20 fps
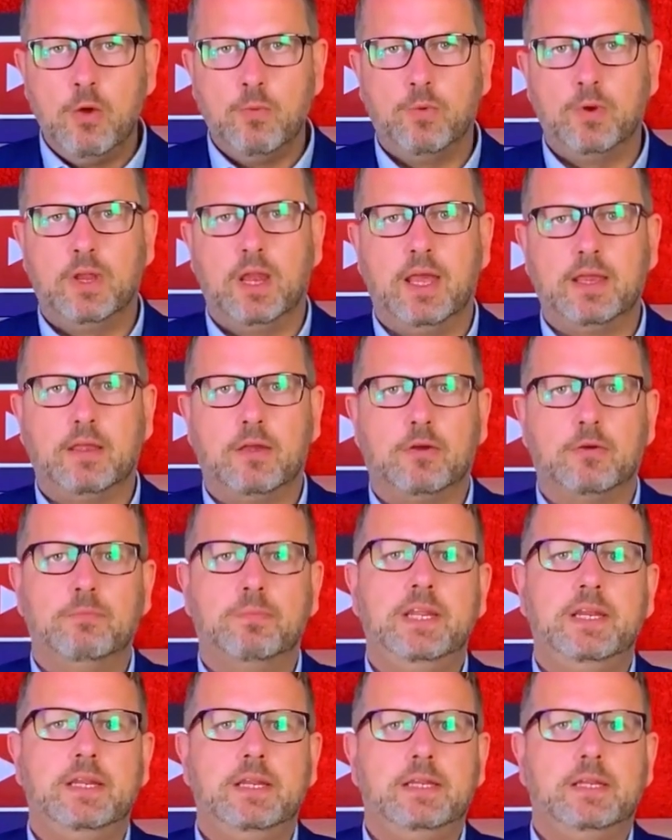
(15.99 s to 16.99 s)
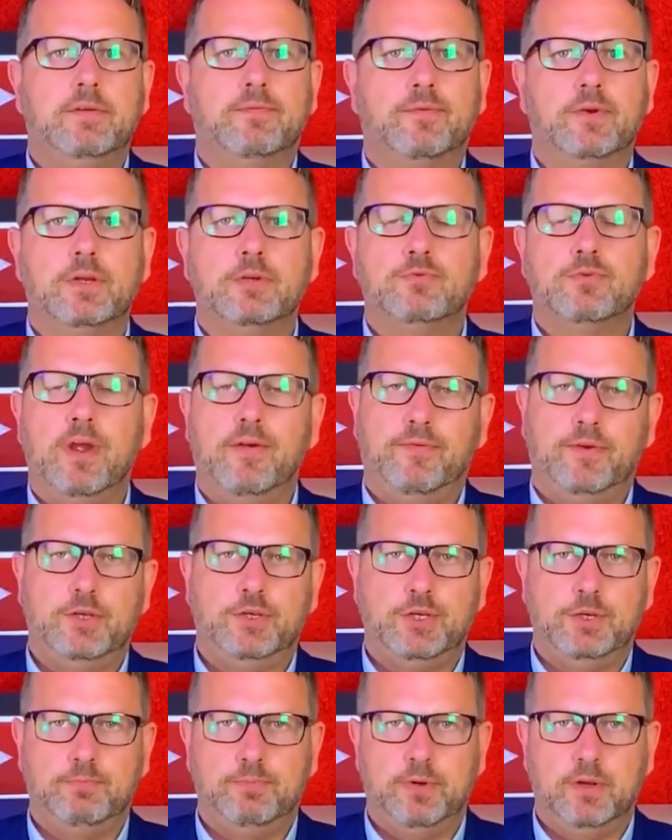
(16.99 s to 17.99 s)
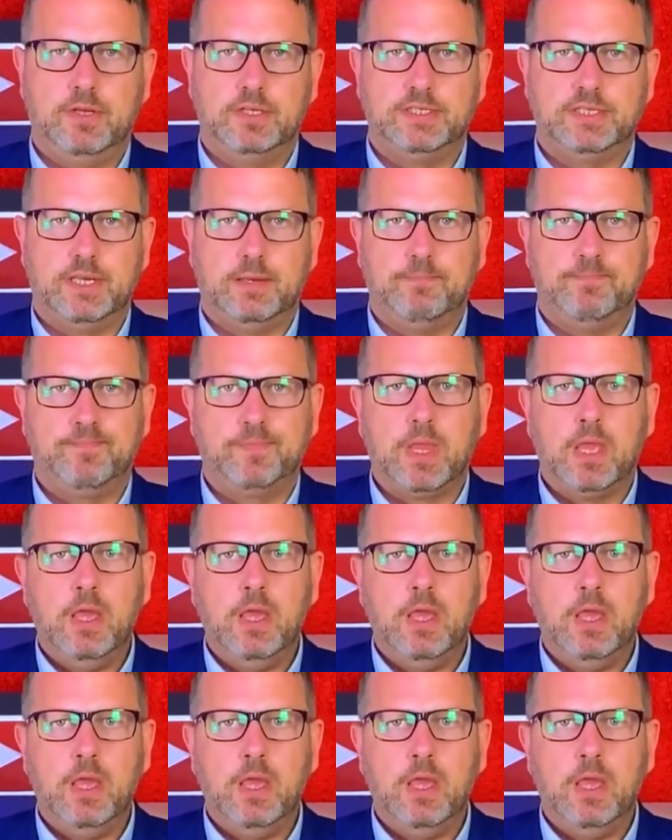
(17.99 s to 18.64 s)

would like a completely different refugee policy.